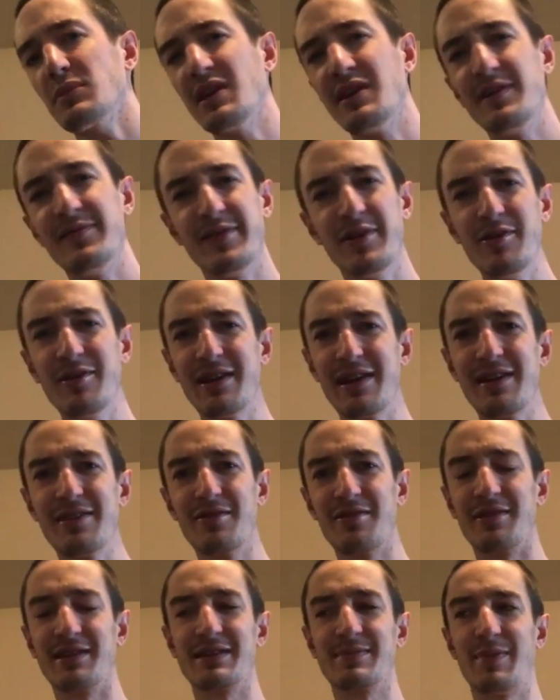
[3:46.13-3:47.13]
If you're in
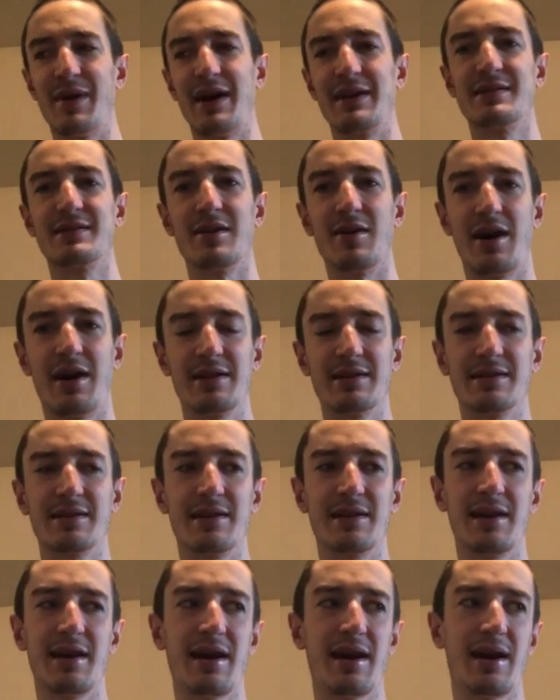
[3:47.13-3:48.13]
either of the spots though,
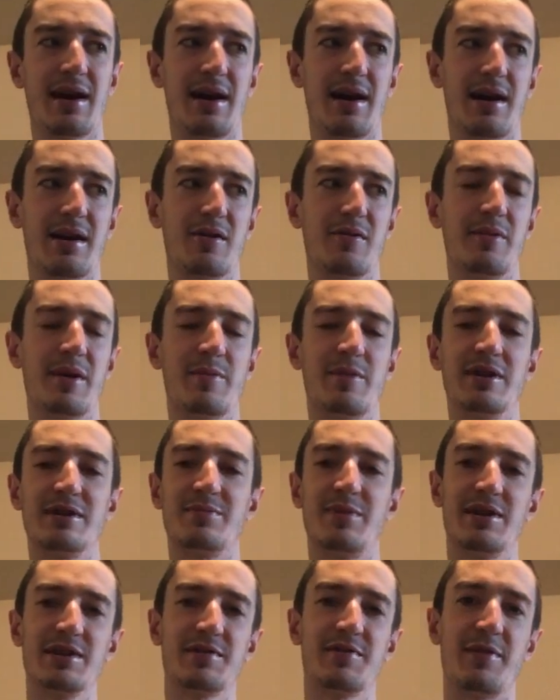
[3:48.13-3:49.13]
honestly, I don't remember
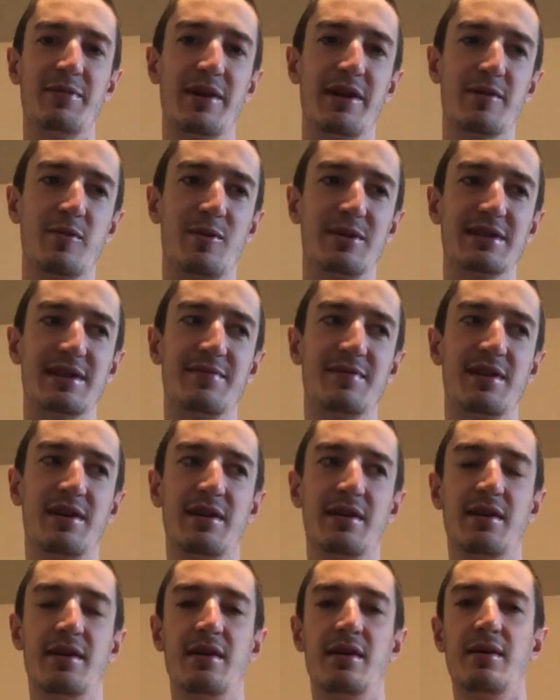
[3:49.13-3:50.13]
as much from the other ones I've
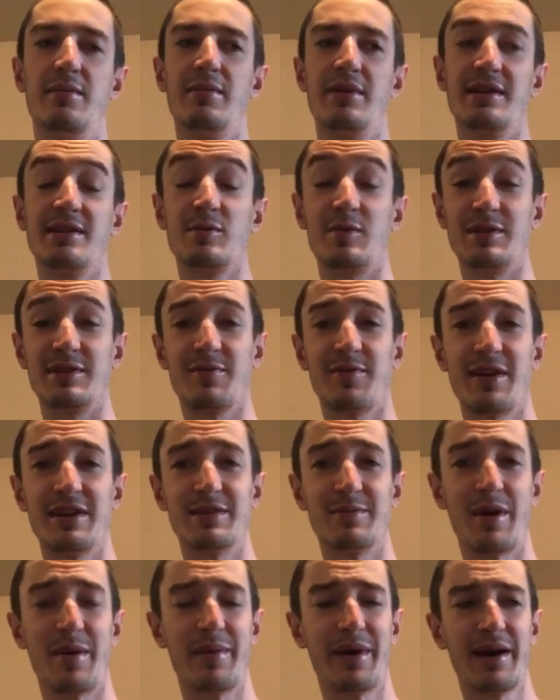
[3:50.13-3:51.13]
done, but this one's
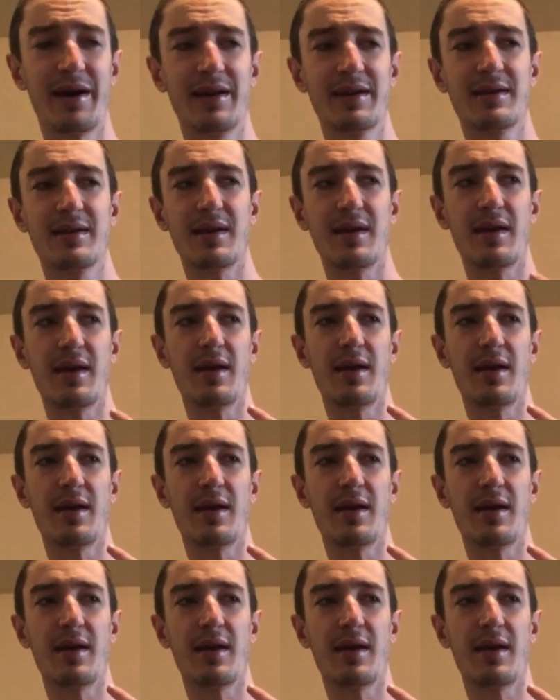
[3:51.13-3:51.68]
fresh in my mind.